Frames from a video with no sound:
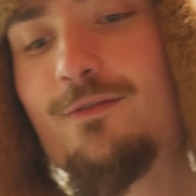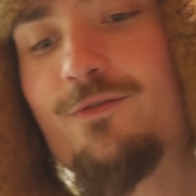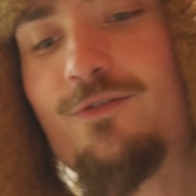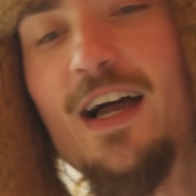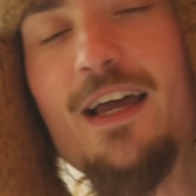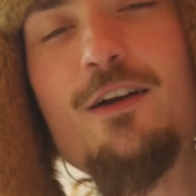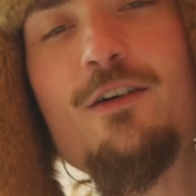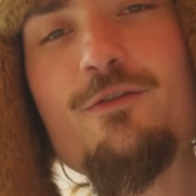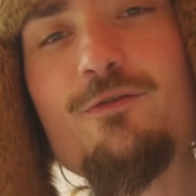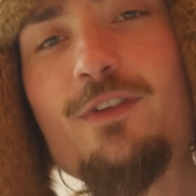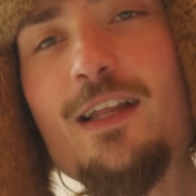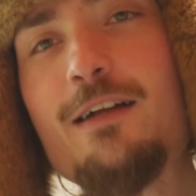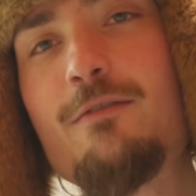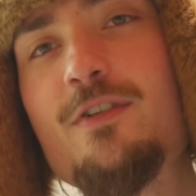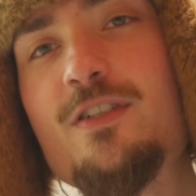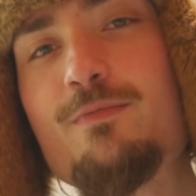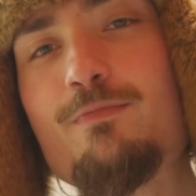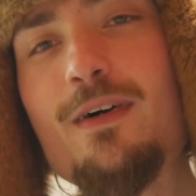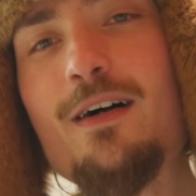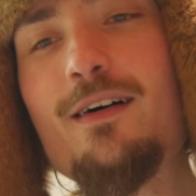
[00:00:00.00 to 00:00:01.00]
Fight or flight
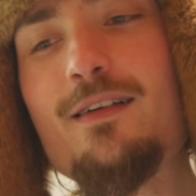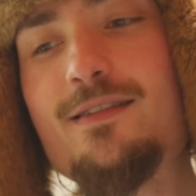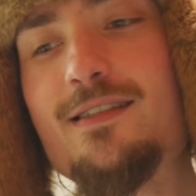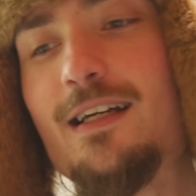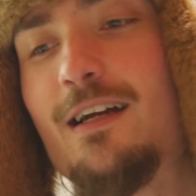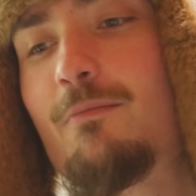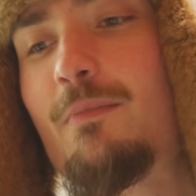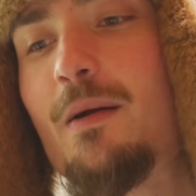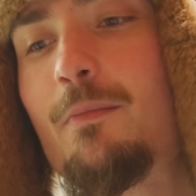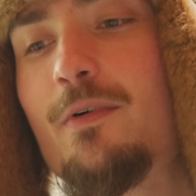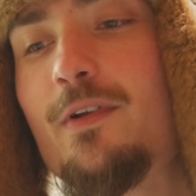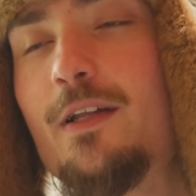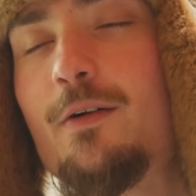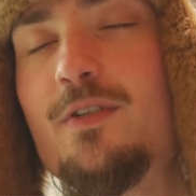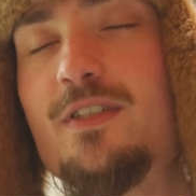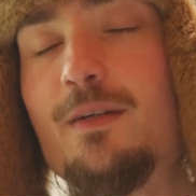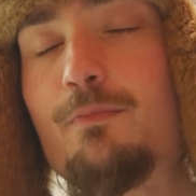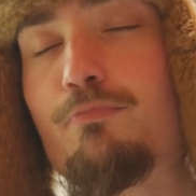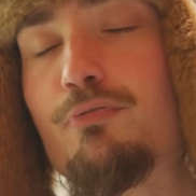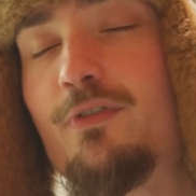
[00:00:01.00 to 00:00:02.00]
response. I remember there
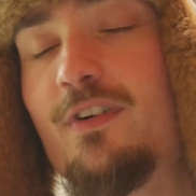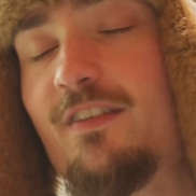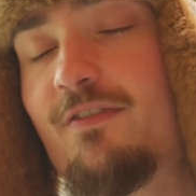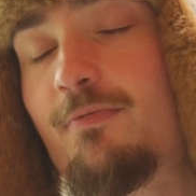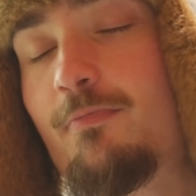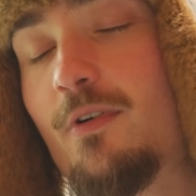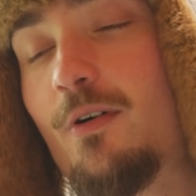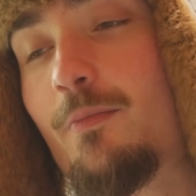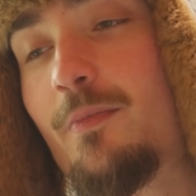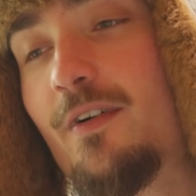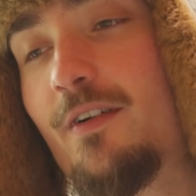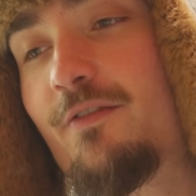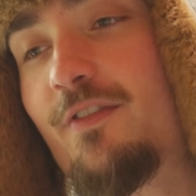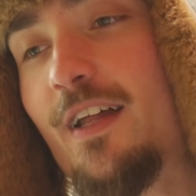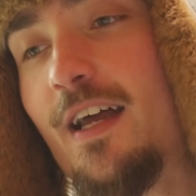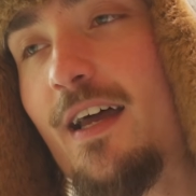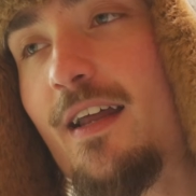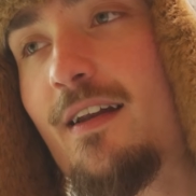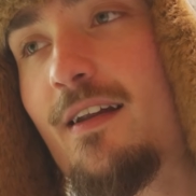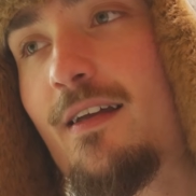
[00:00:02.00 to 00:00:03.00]
was a brief moment of
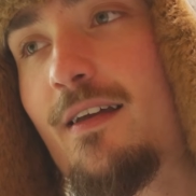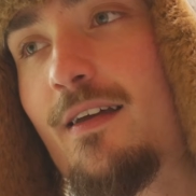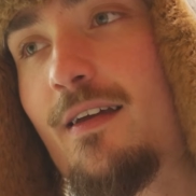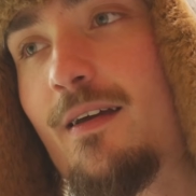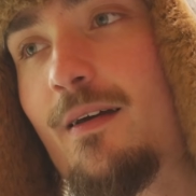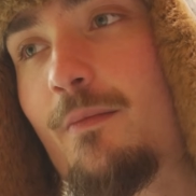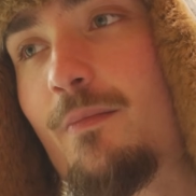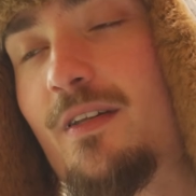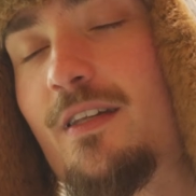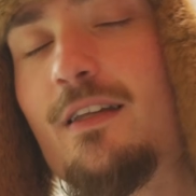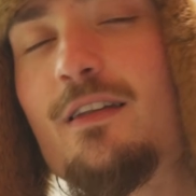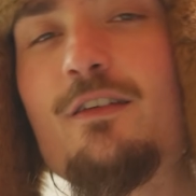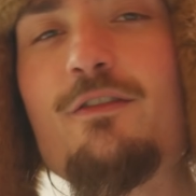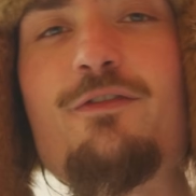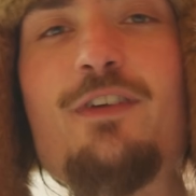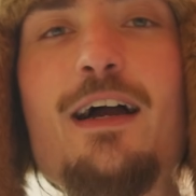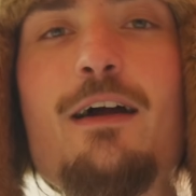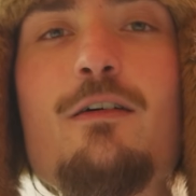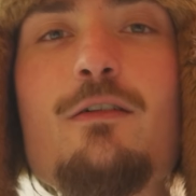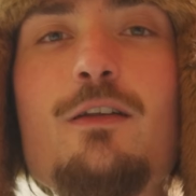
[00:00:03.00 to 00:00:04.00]
that, but then the
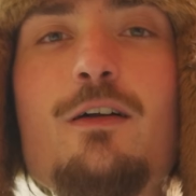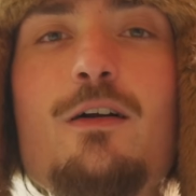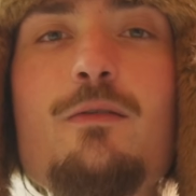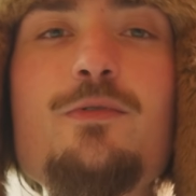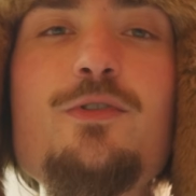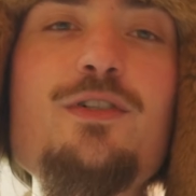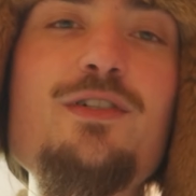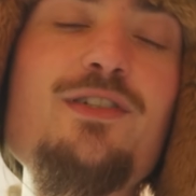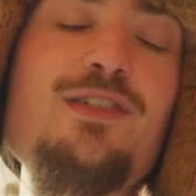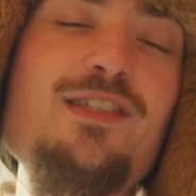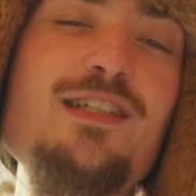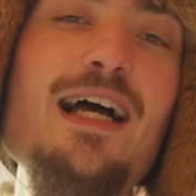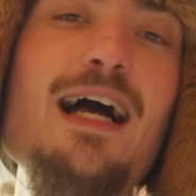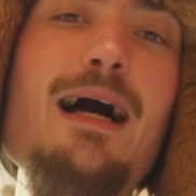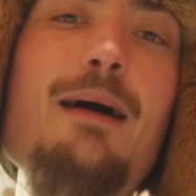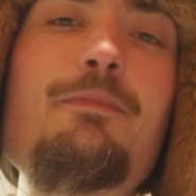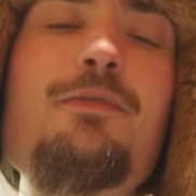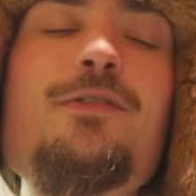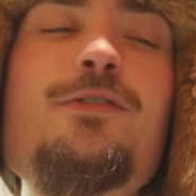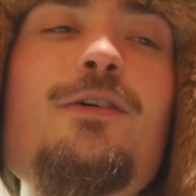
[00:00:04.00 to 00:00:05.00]
fire alarm just
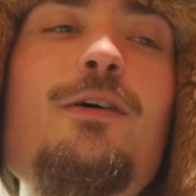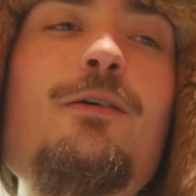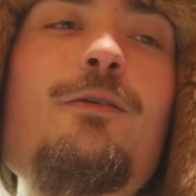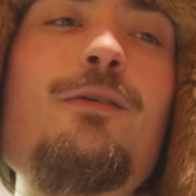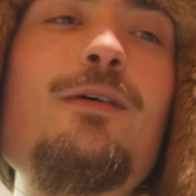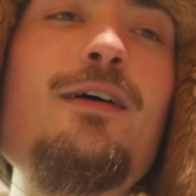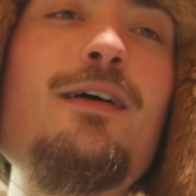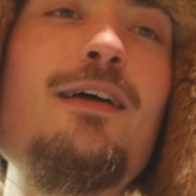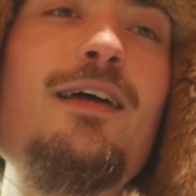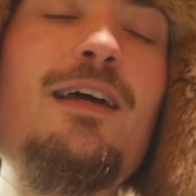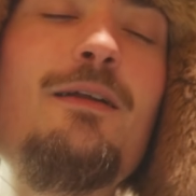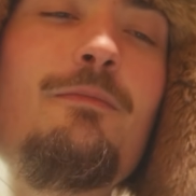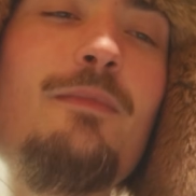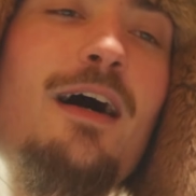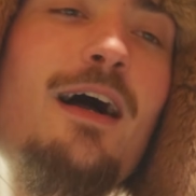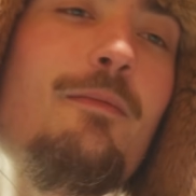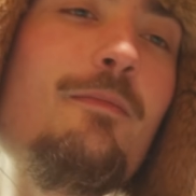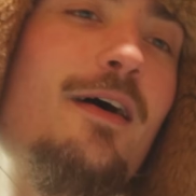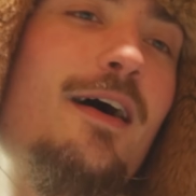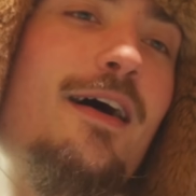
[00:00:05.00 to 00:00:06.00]
stopped. So in
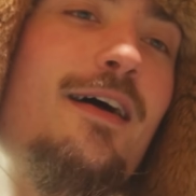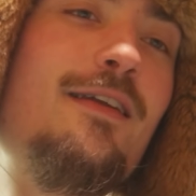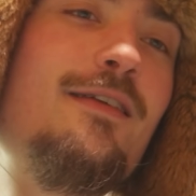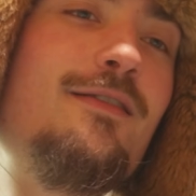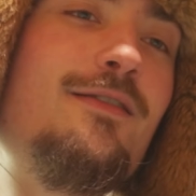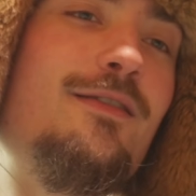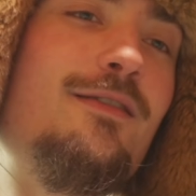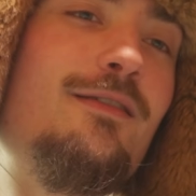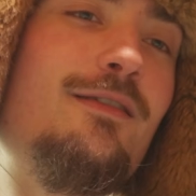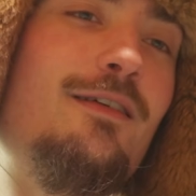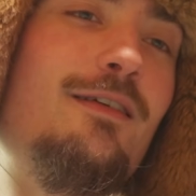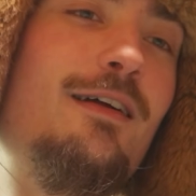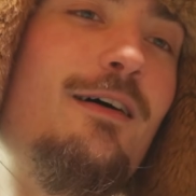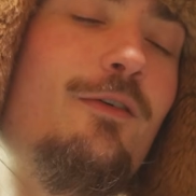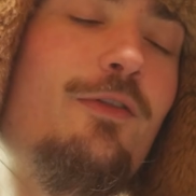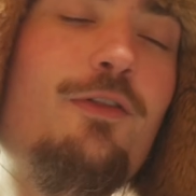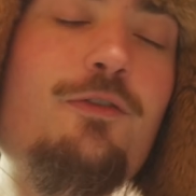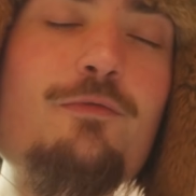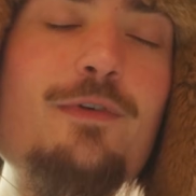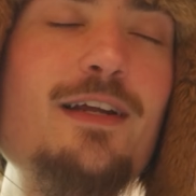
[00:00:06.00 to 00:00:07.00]
my mind, you know,
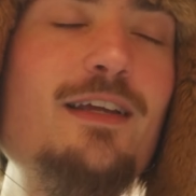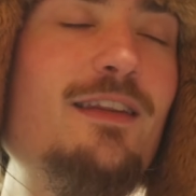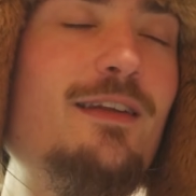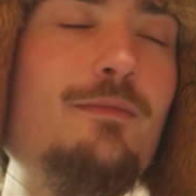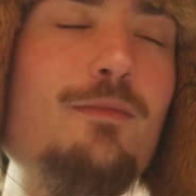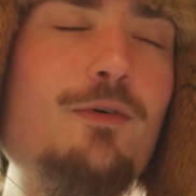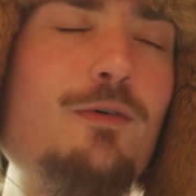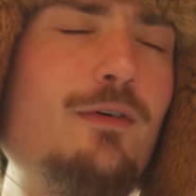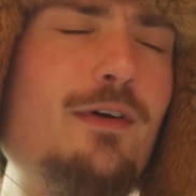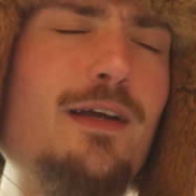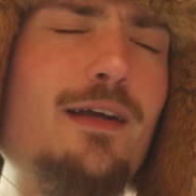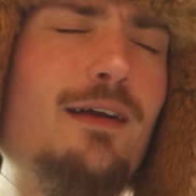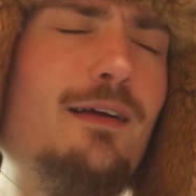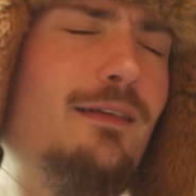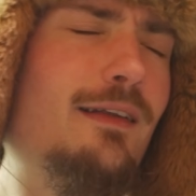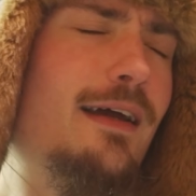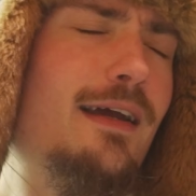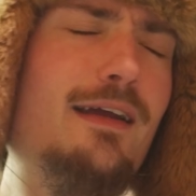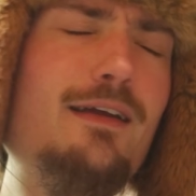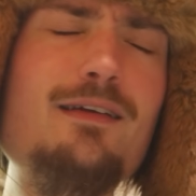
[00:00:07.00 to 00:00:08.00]
3 in the morning,
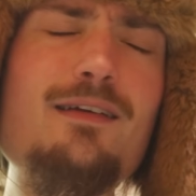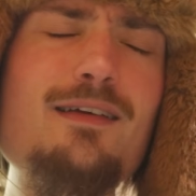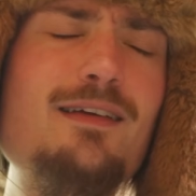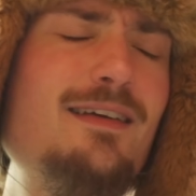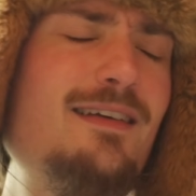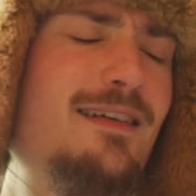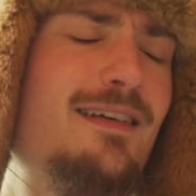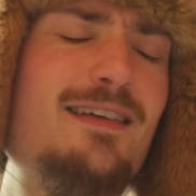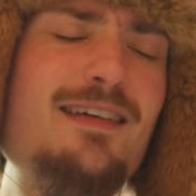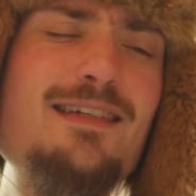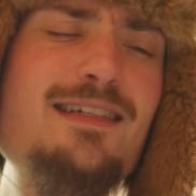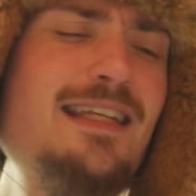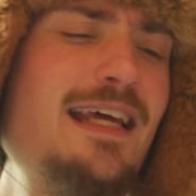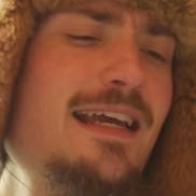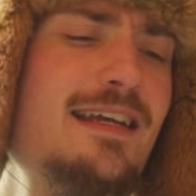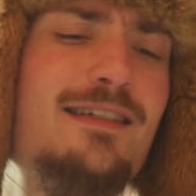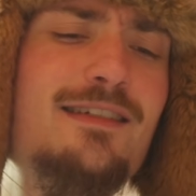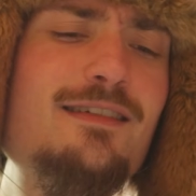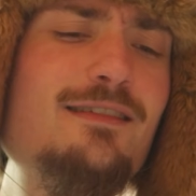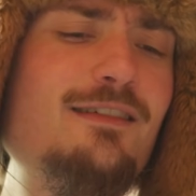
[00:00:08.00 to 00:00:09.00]
like
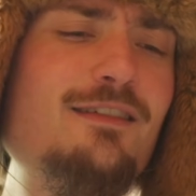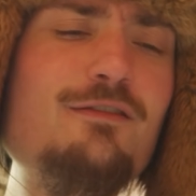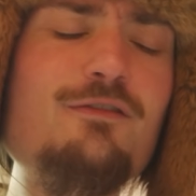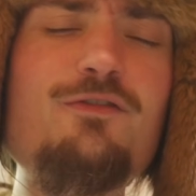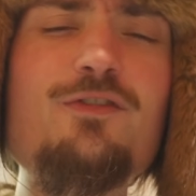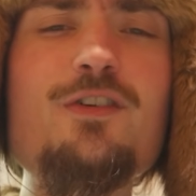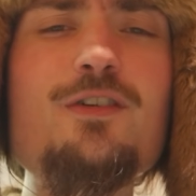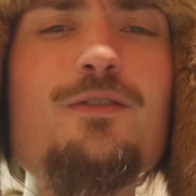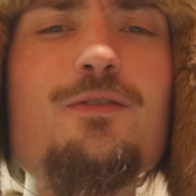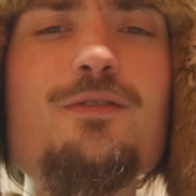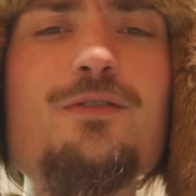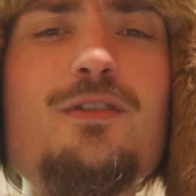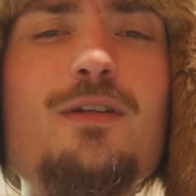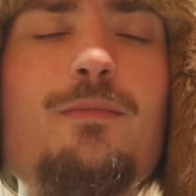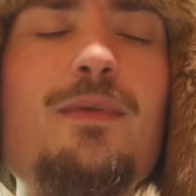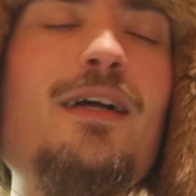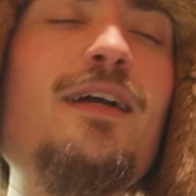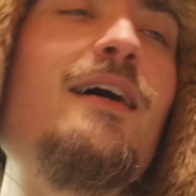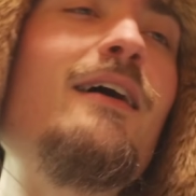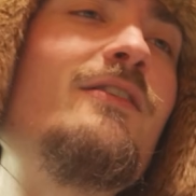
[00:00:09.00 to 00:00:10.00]
dazed and confused, I'm
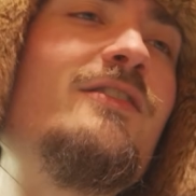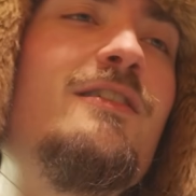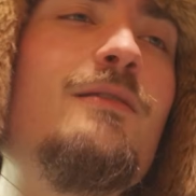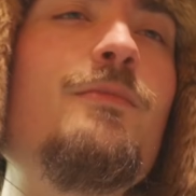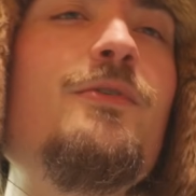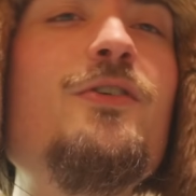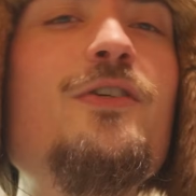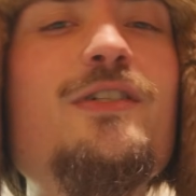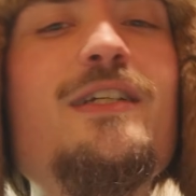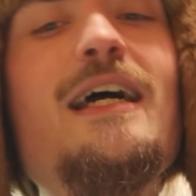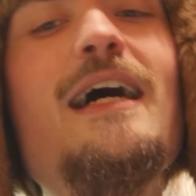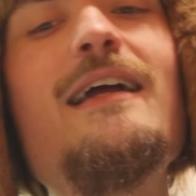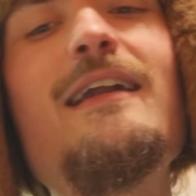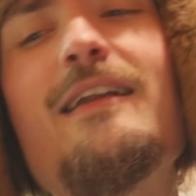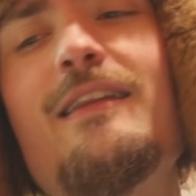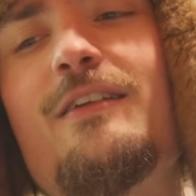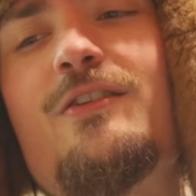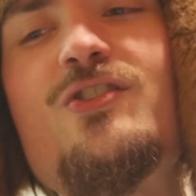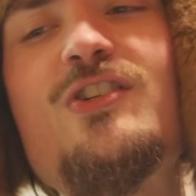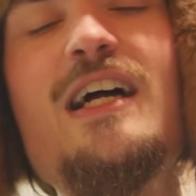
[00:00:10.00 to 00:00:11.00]
like, oh, someone just got
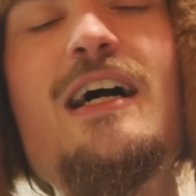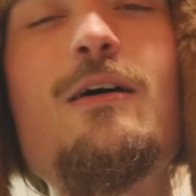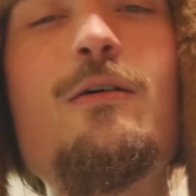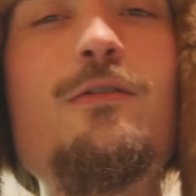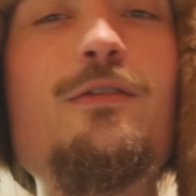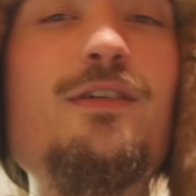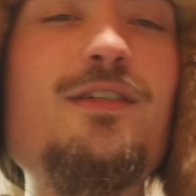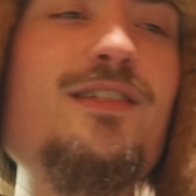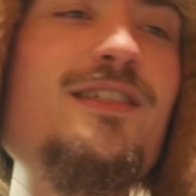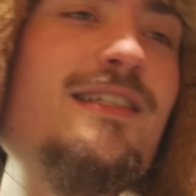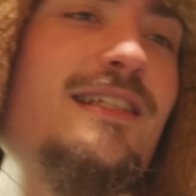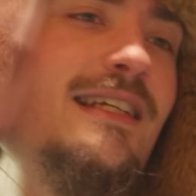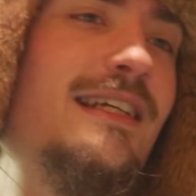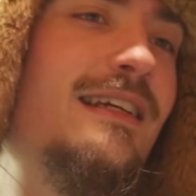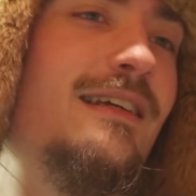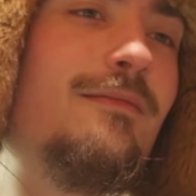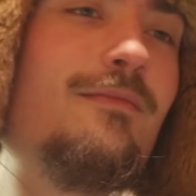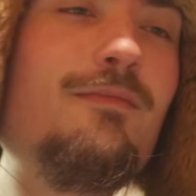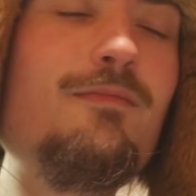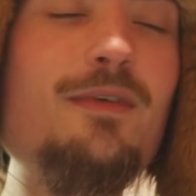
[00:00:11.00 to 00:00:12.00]
out of the shower, the
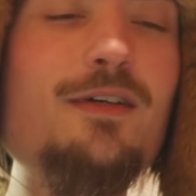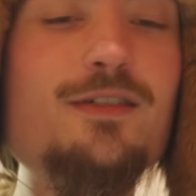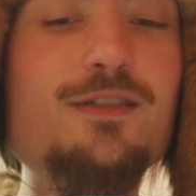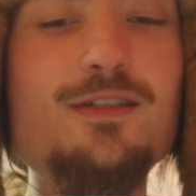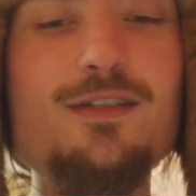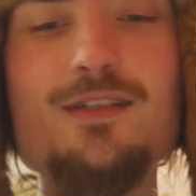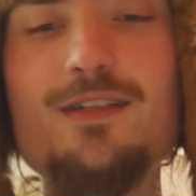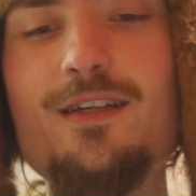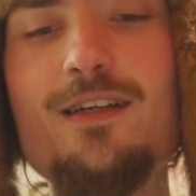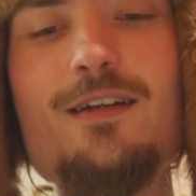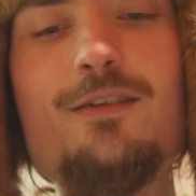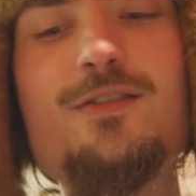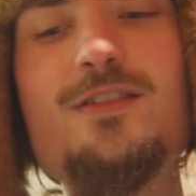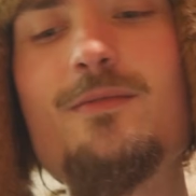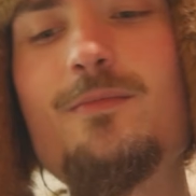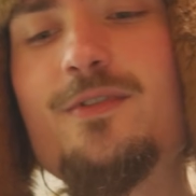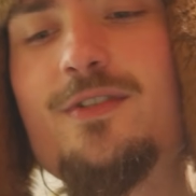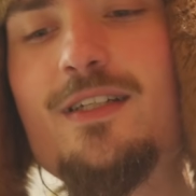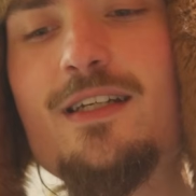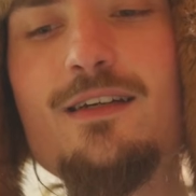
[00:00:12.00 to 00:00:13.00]
steam must have, you know,
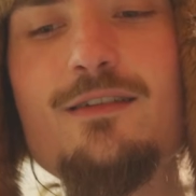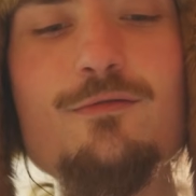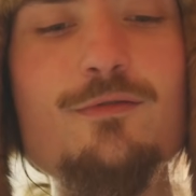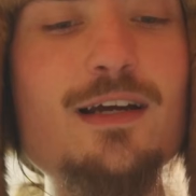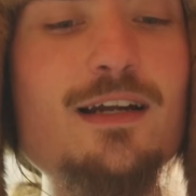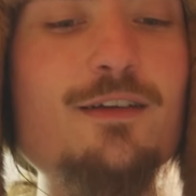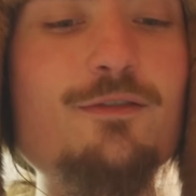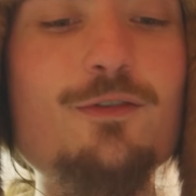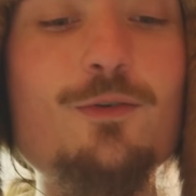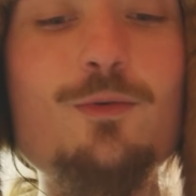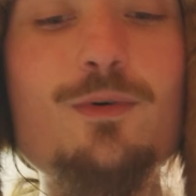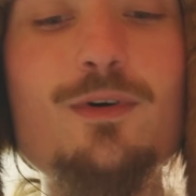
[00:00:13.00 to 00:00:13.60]
someone's getting ready for